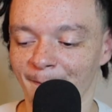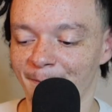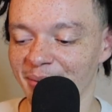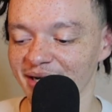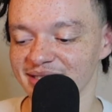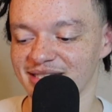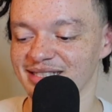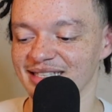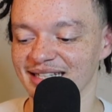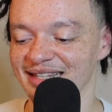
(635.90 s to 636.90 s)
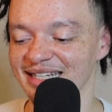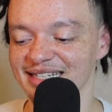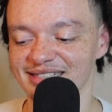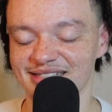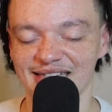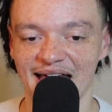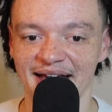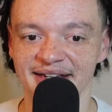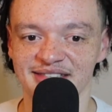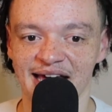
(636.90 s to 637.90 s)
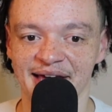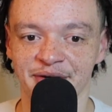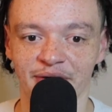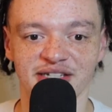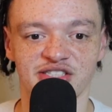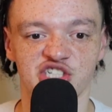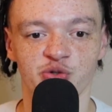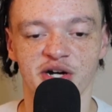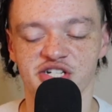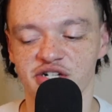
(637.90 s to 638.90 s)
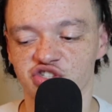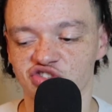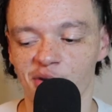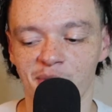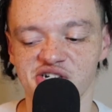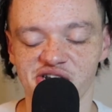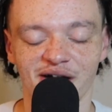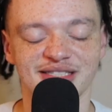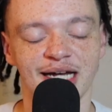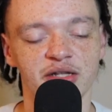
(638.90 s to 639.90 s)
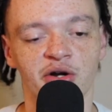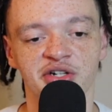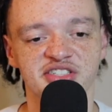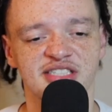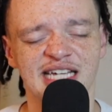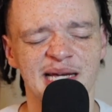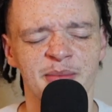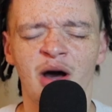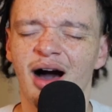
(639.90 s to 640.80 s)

But this is a great situation. There's so much young talent on this team.